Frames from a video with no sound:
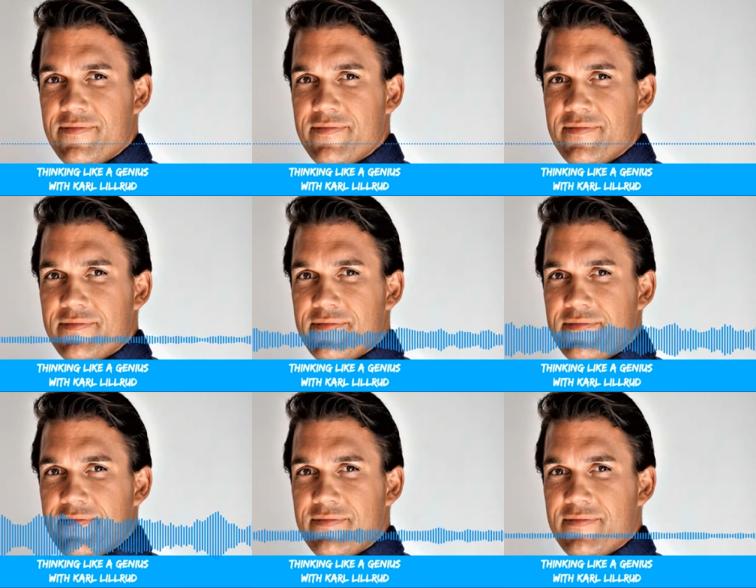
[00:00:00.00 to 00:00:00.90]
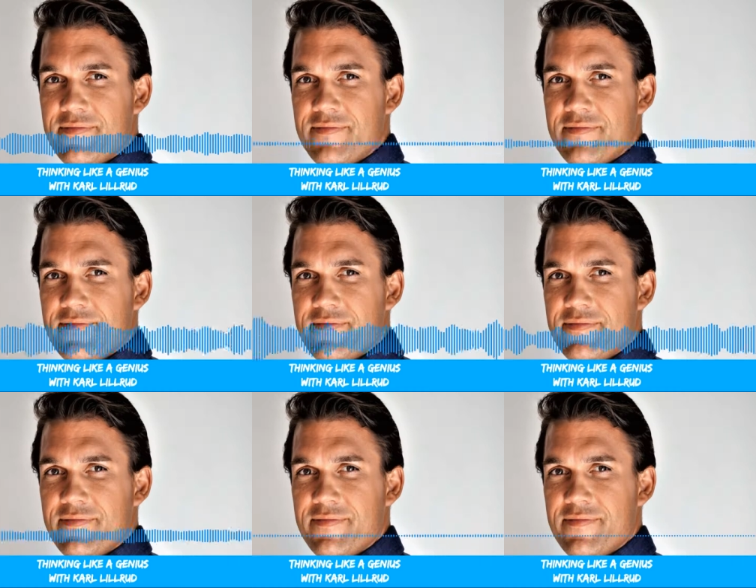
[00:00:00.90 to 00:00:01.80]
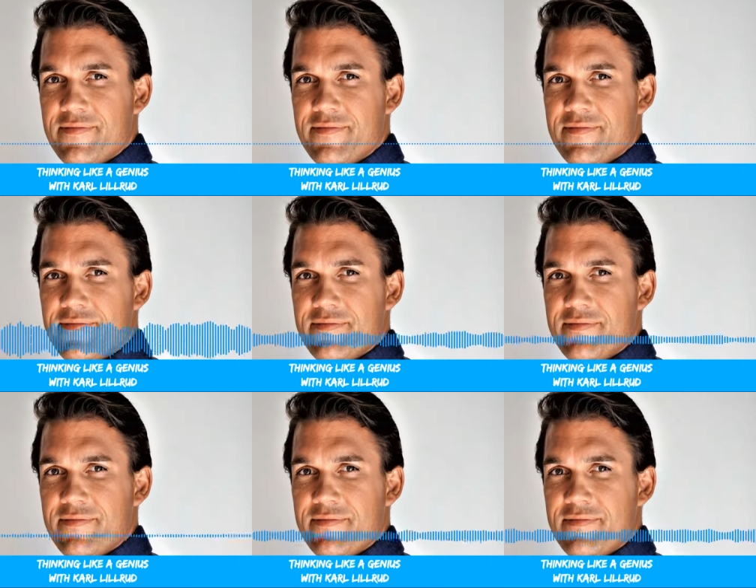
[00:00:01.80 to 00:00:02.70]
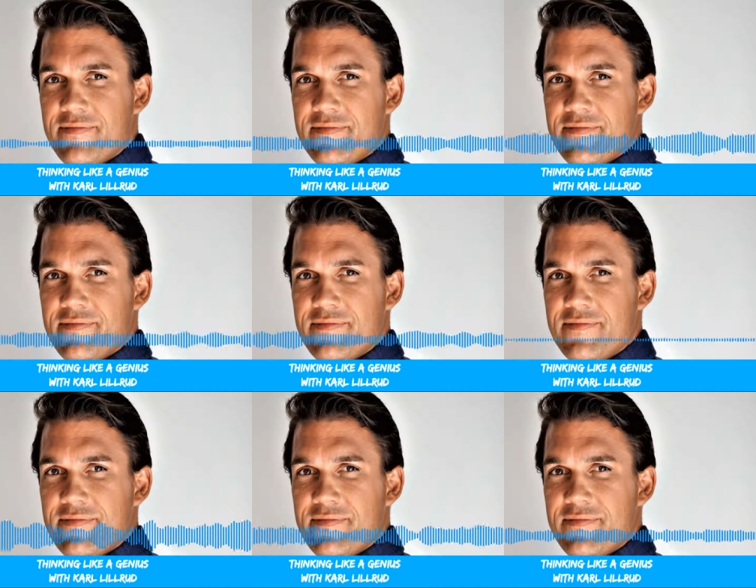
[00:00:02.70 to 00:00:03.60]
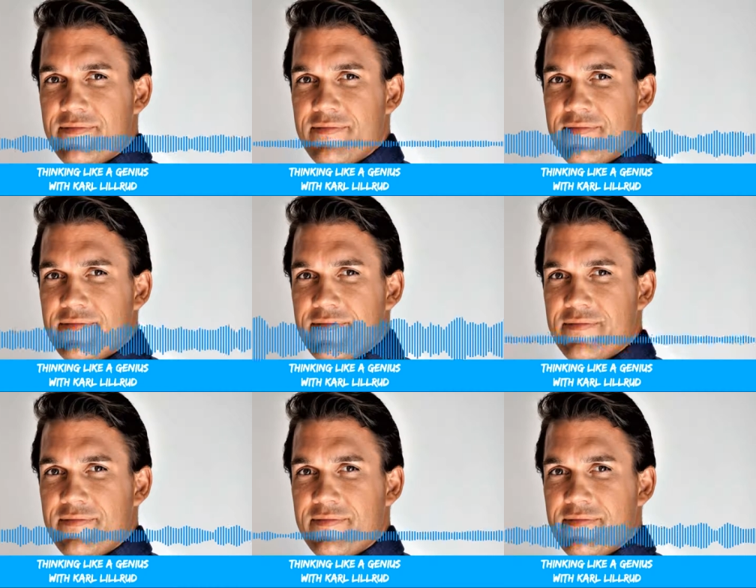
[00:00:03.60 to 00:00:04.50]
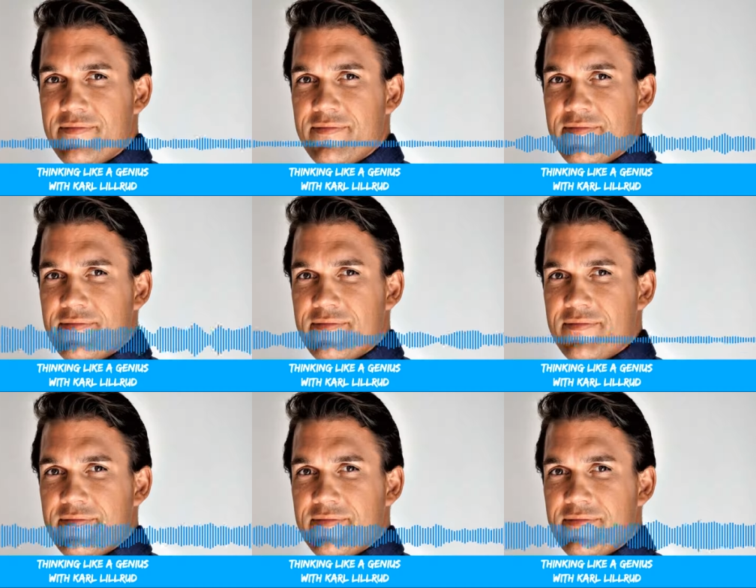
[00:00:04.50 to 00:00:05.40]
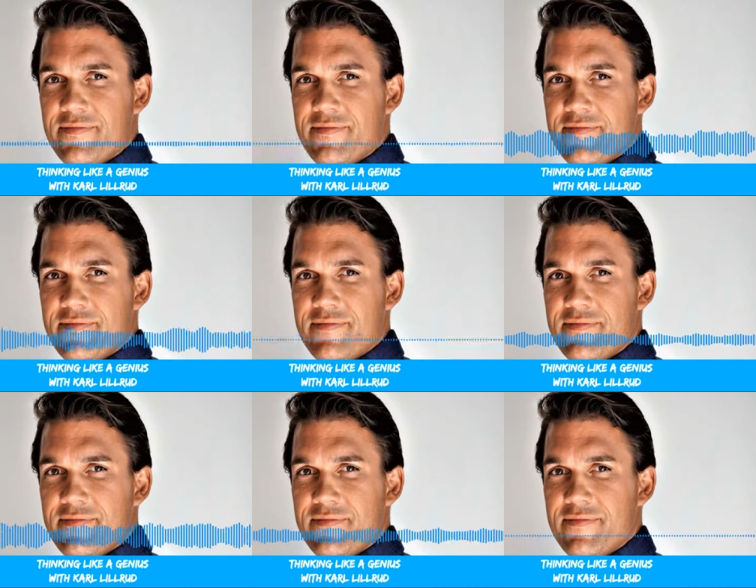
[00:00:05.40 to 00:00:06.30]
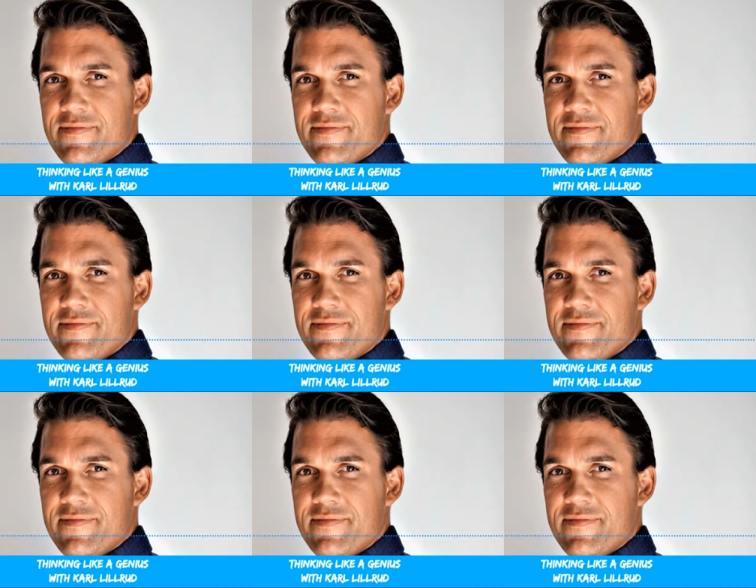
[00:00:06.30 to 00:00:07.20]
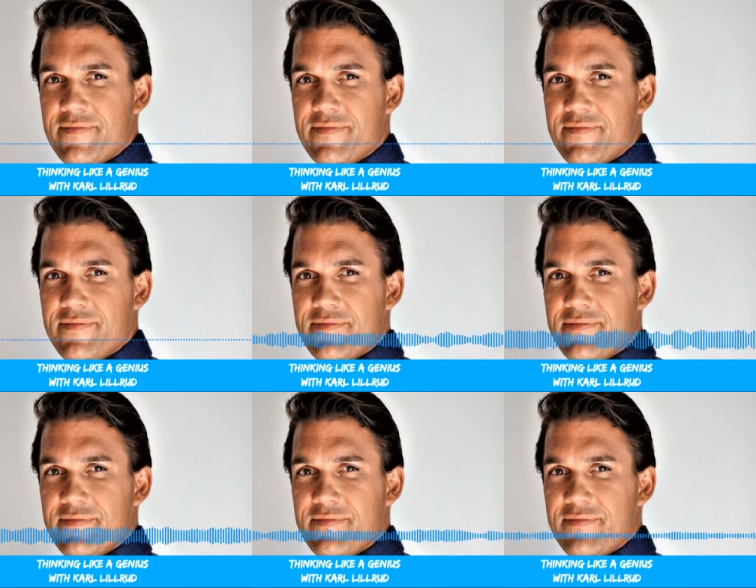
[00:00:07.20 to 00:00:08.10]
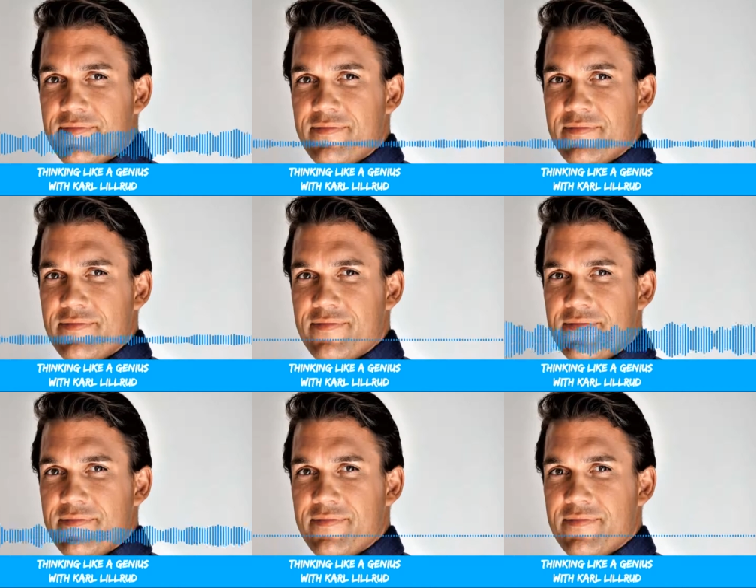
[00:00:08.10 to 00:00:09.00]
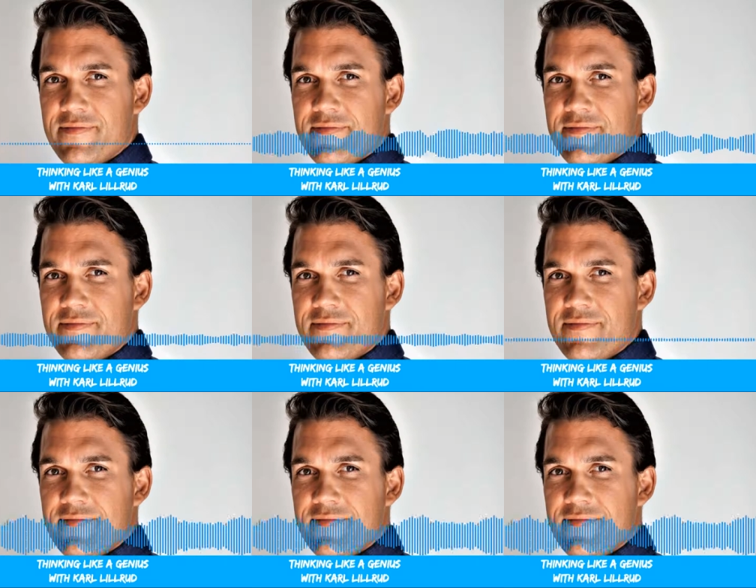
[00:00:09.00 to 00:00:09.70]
sort of compare things with other situations or other things that uh, you have experienced before in my situations, I always try